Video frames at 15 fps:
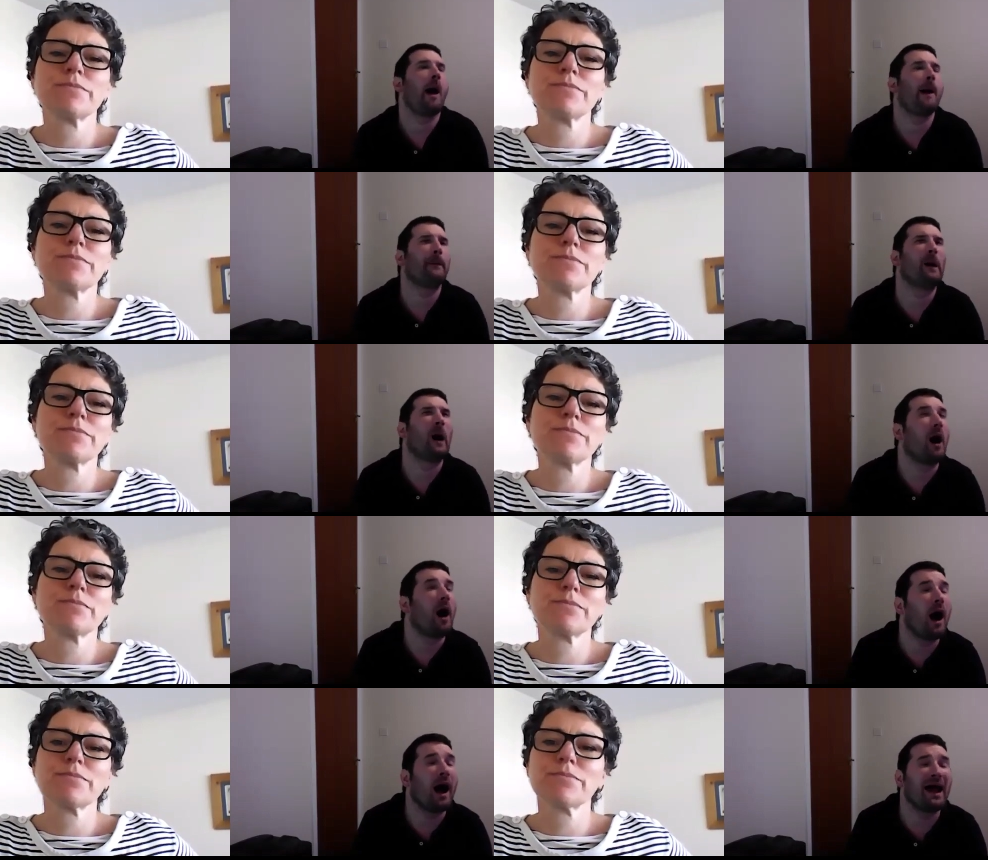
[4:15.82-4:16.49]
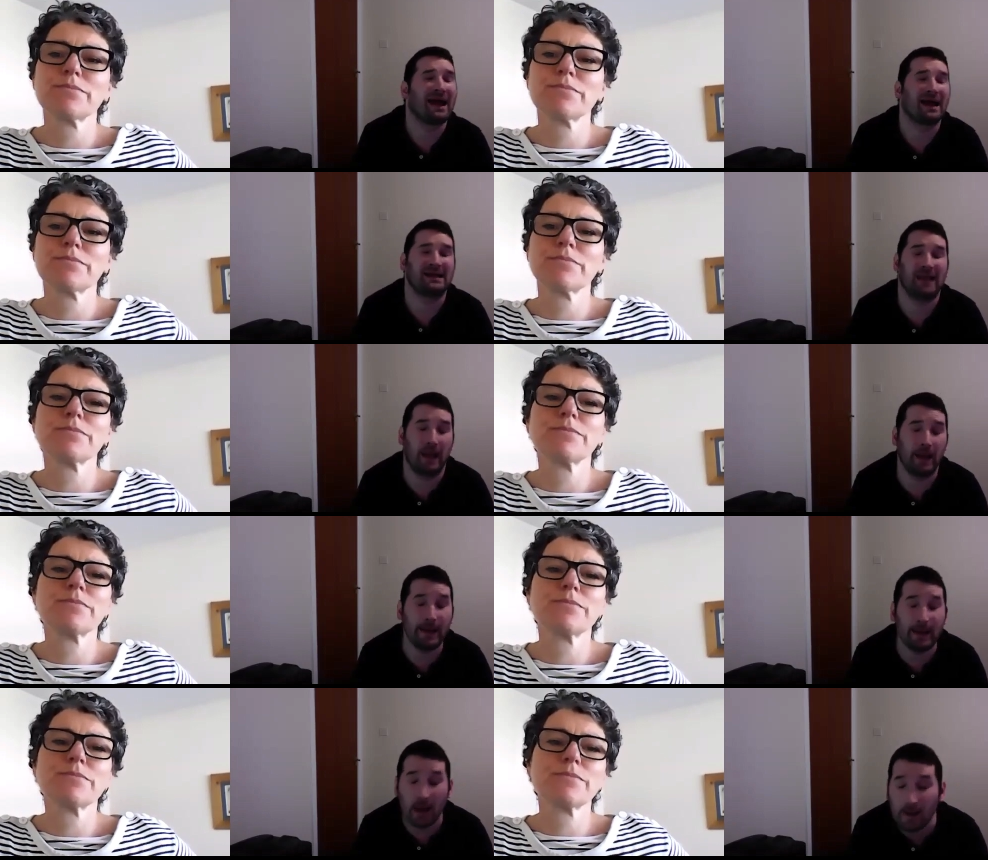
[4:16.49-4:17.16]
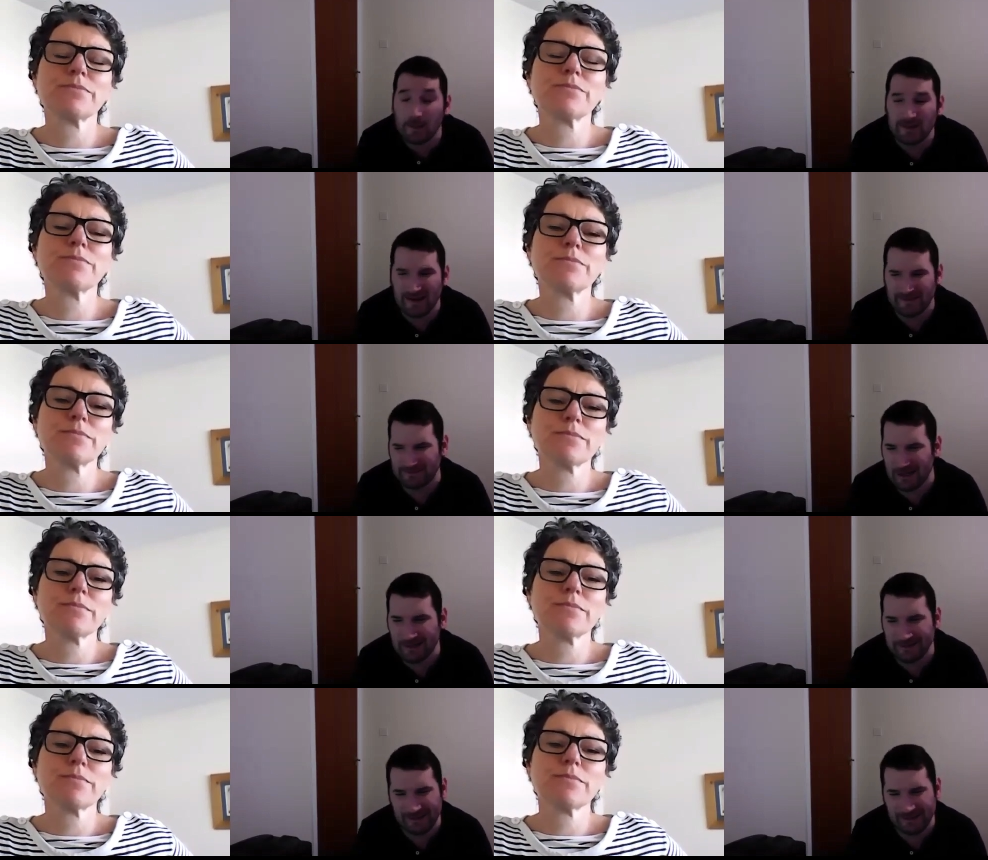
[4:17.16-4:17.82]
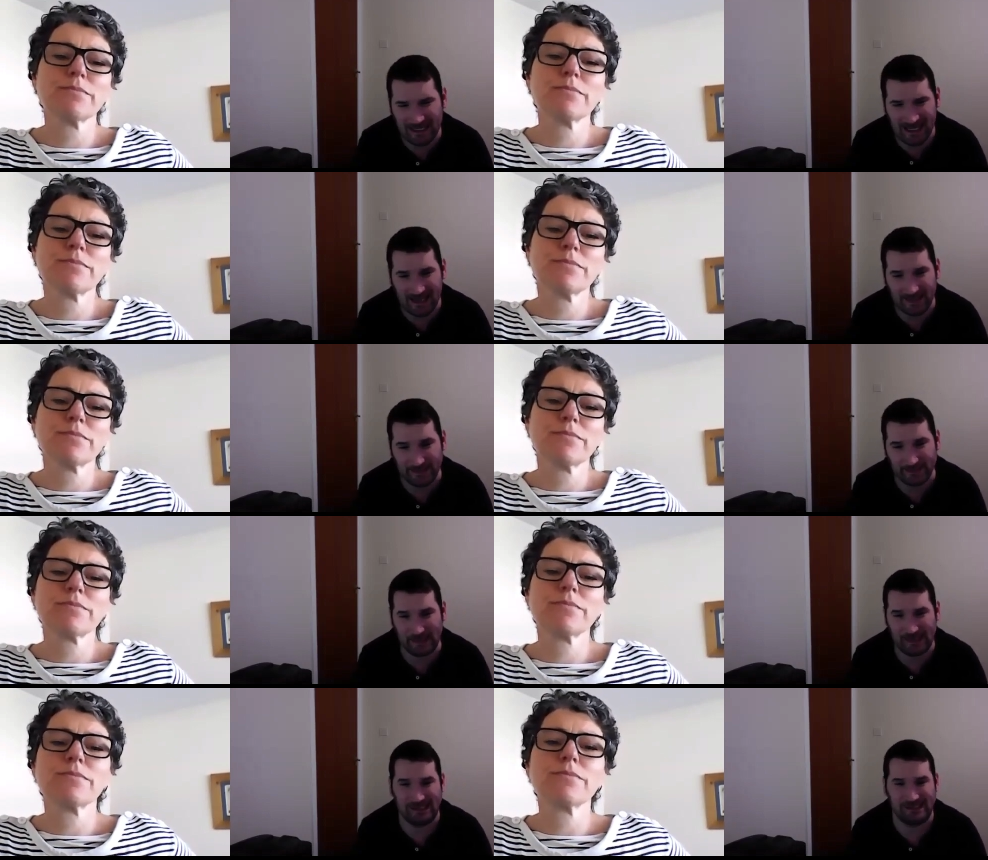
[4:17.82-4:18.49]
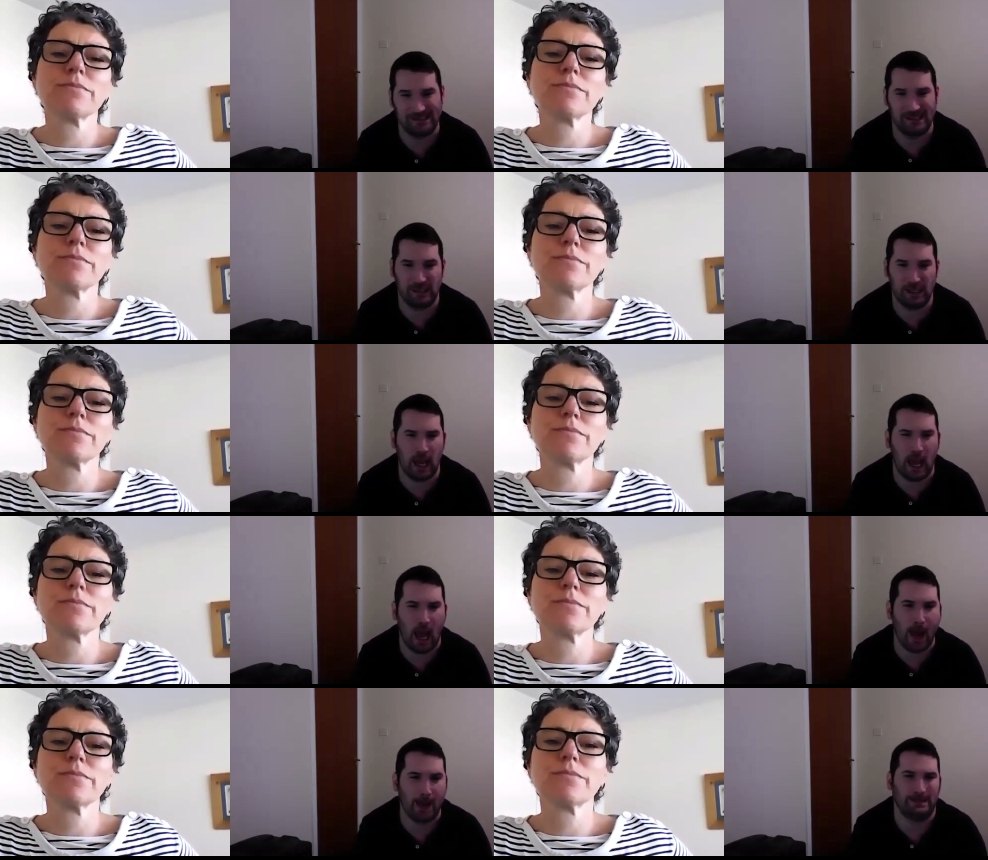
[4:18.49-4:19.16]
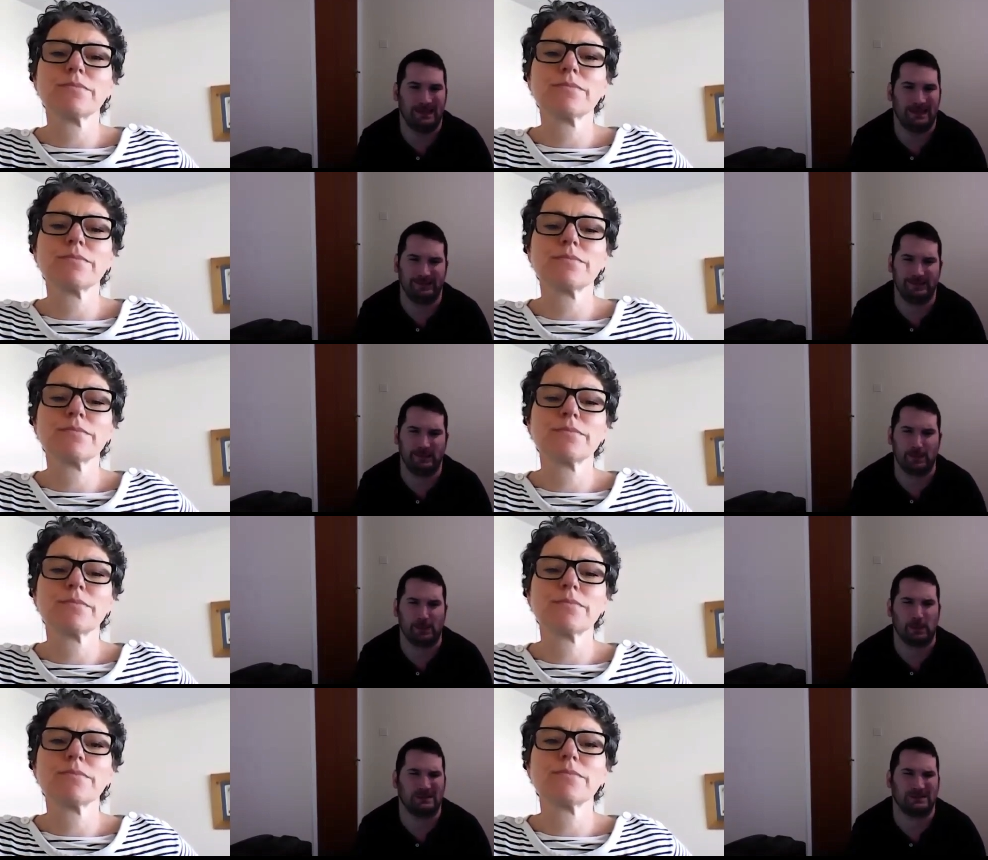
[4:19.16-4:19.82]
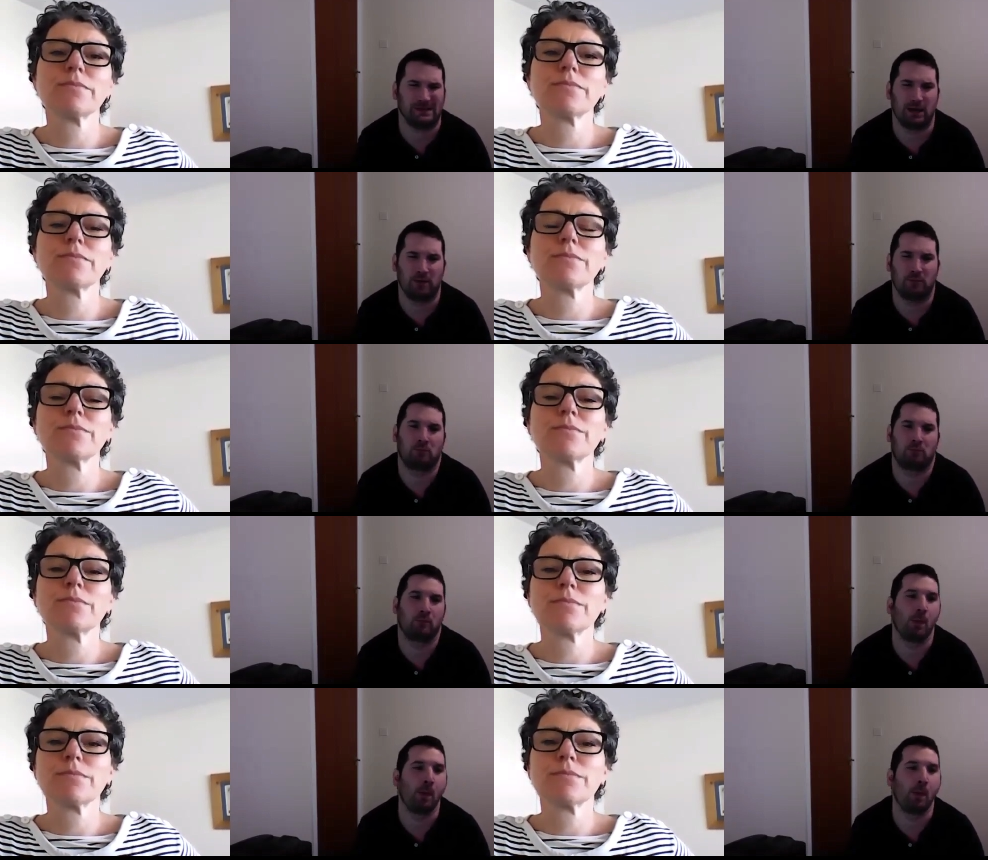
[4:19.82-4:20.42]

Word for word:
Speaker 1: Well, the rest of the I have been supporting